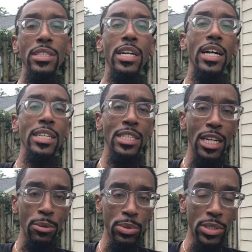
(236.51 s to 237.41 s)
and I take
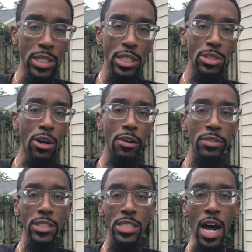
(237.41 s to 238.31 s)
a percentage off of
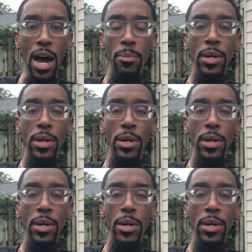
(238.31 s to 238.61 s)
the top